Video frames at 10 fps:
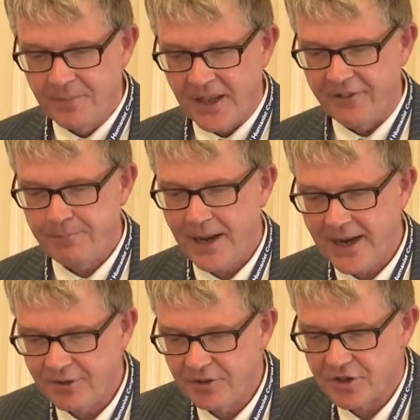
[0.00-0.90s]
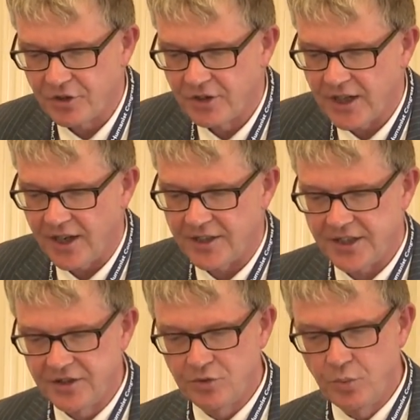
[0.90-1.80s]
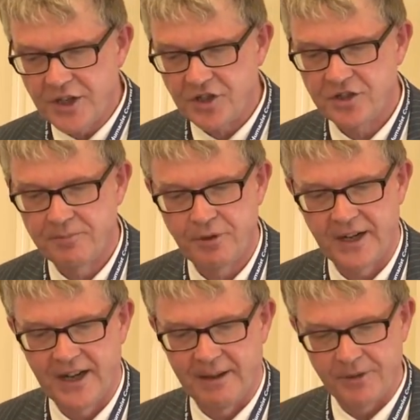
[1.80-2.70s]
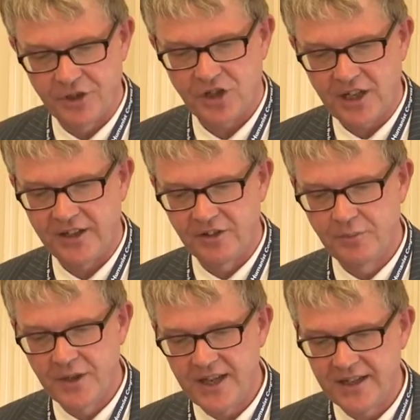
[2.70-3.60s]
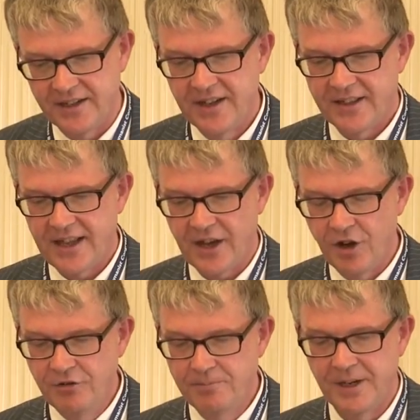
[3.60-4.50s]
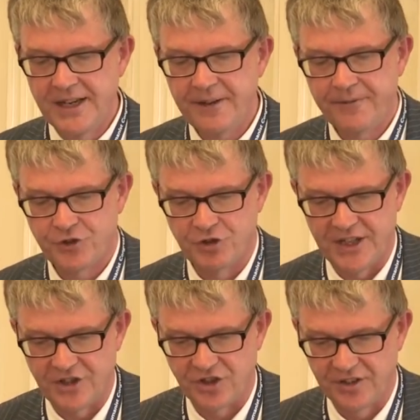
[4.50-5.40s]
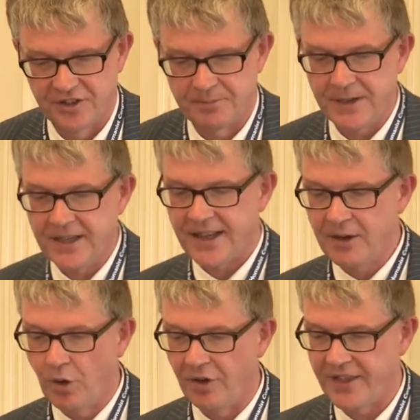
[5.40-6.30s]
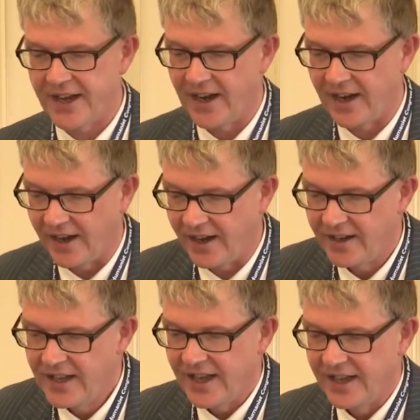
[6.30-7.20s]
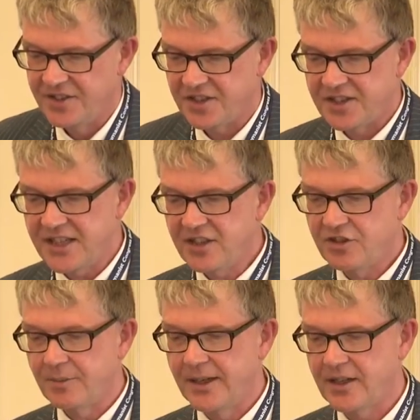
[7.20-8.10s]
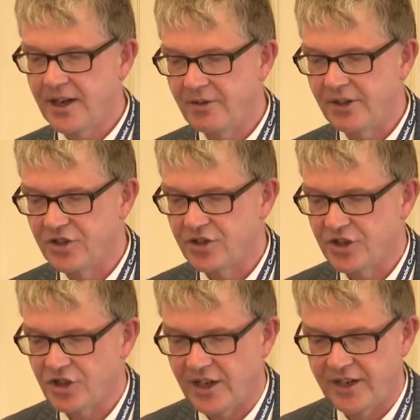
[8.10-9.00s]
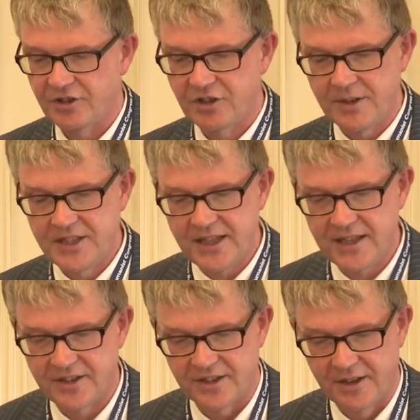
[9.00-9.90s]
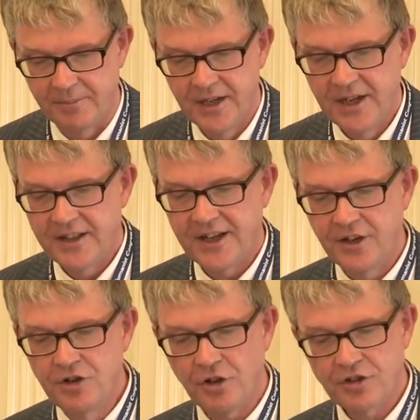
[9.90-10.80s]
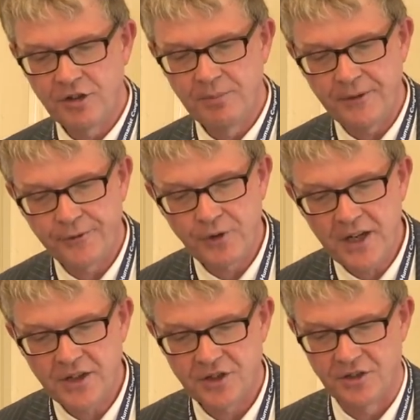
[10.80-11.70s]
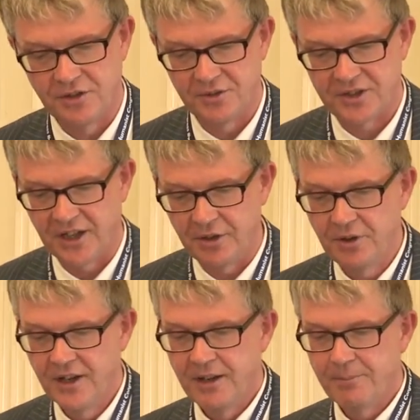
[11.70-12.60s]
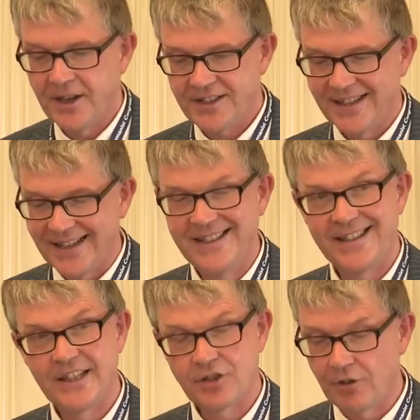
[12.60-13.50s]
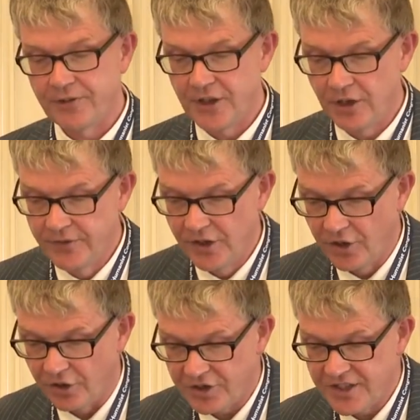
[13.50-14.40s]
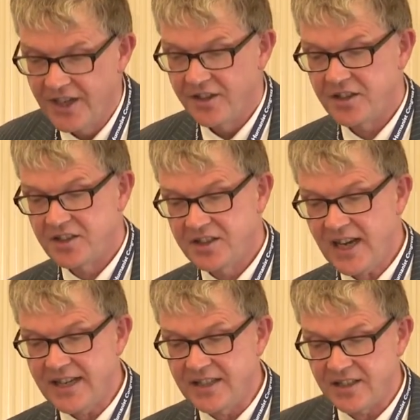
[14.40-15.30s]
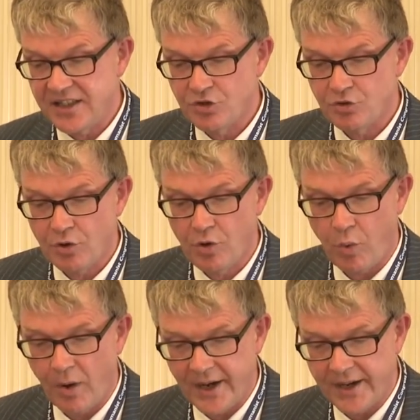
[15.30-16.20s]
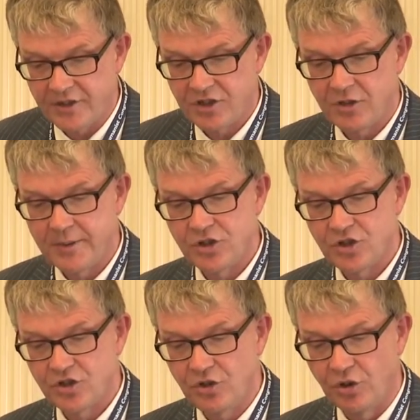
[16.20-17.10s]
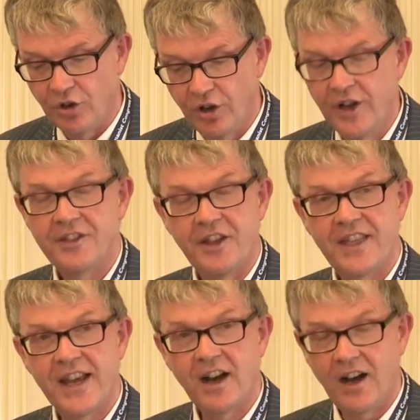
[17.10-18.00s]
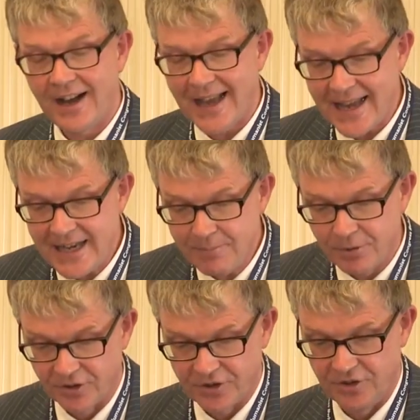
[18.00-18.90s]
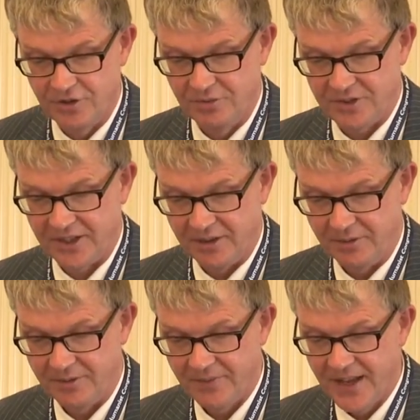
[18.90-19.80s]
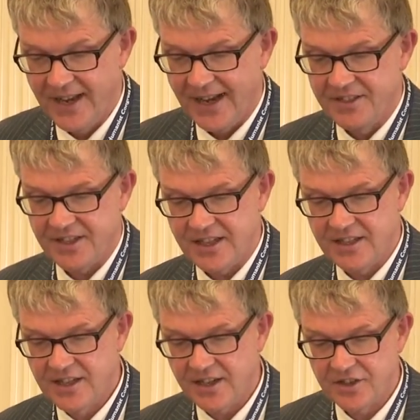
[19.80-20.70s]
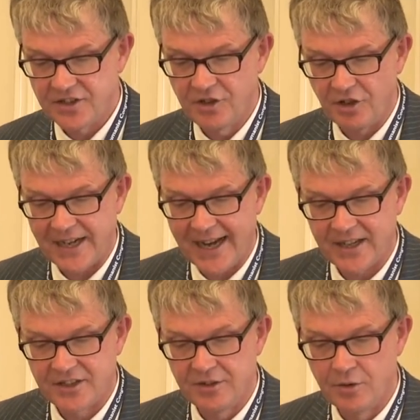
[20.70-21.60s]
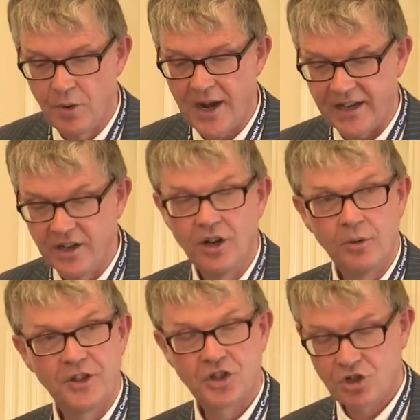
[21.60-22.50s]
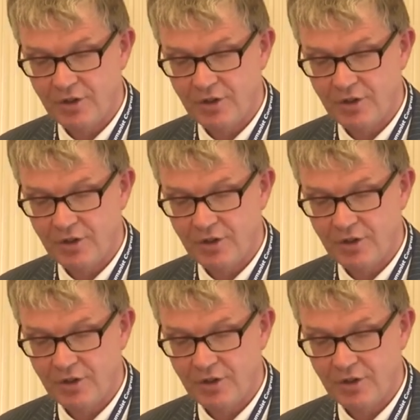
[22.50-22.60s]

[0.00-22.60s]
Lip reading: If parents or guardians wish to bring up a child within their own belief traditions, be they what they are, and to seek to encourage the child to adhere to them, they are not only free to do so, but, and this is often overlooked, the state is required to ensure that they are able to do so, and that it does not act in a way which